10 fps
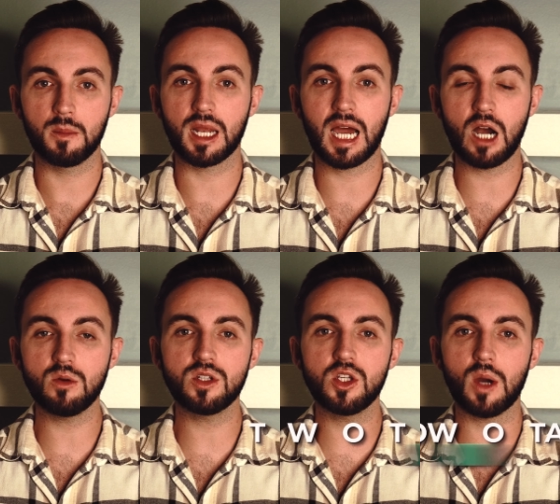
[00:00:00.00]
but how
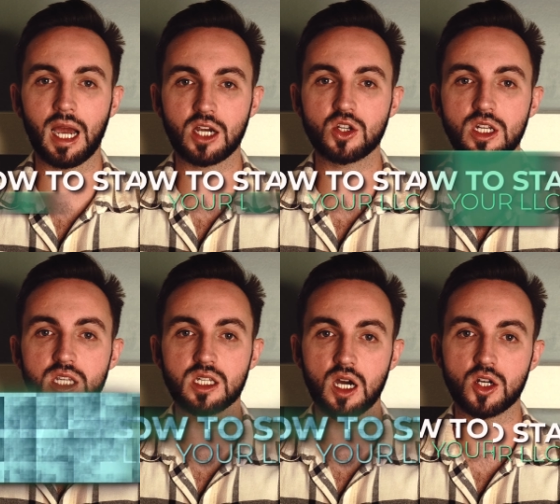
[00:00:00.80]
do you actually
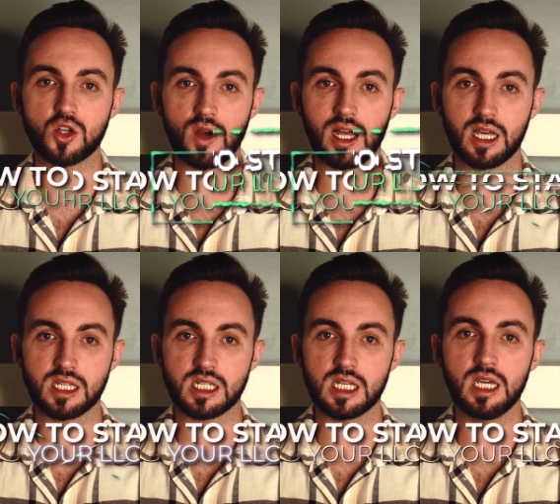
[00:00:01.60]
start your
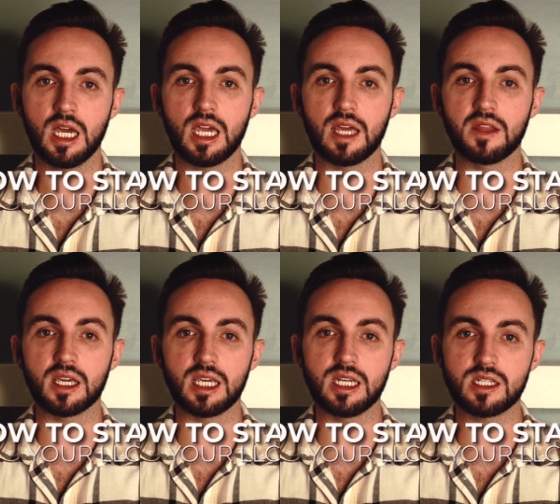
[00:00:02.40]
LLC in the
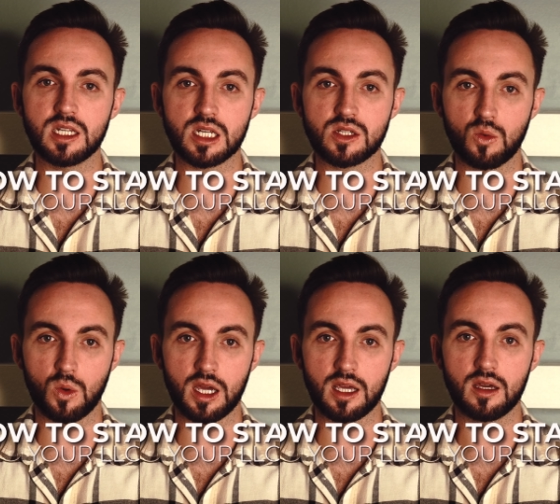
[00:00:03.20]
easiest
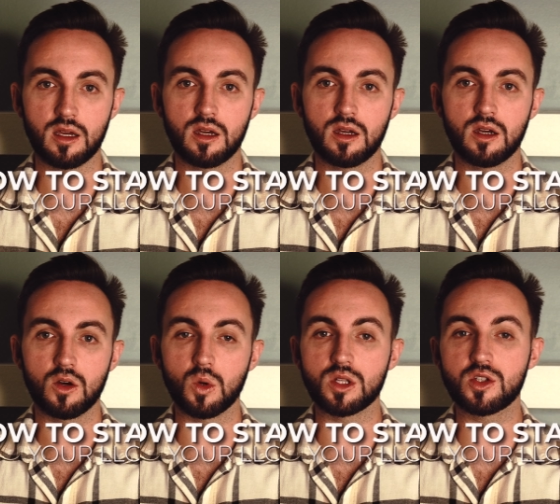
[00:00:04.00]
way?
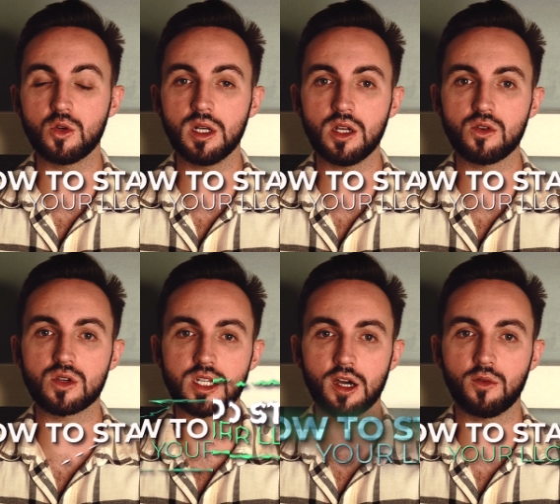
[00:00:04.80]
Well, doing it
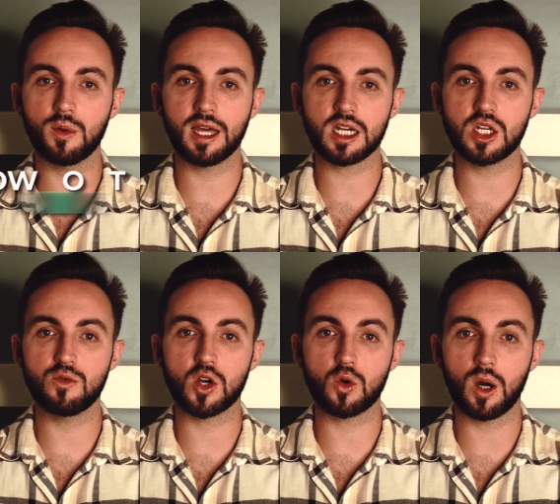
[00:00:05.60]
yourself will actually
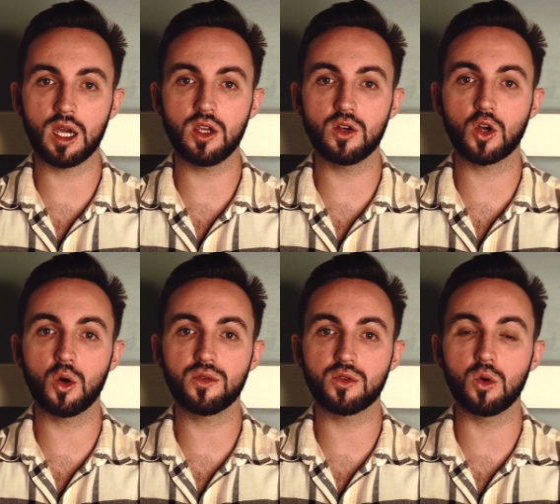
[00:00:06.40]
require you to
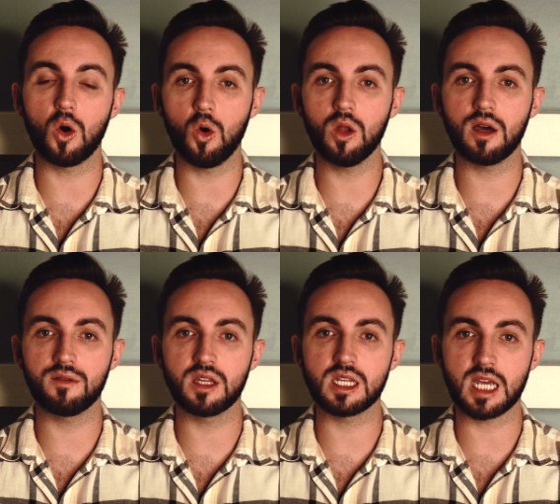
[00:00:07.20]
go through all
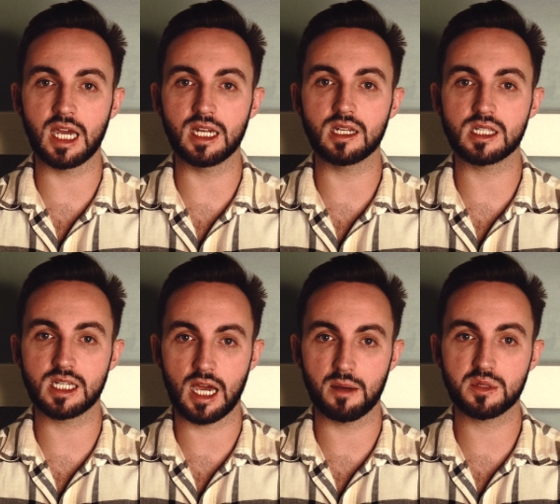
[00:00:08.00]
of these 8
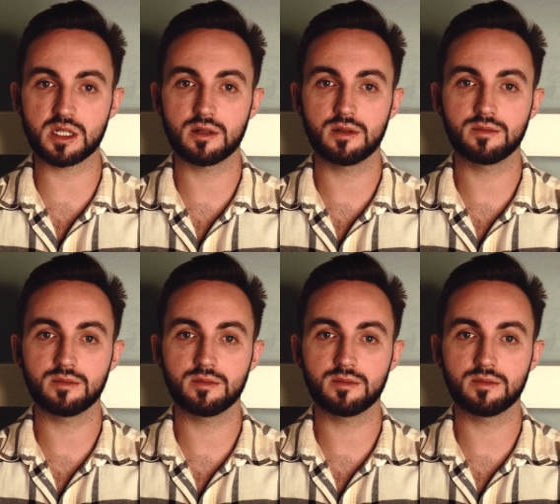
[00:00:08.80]
steps.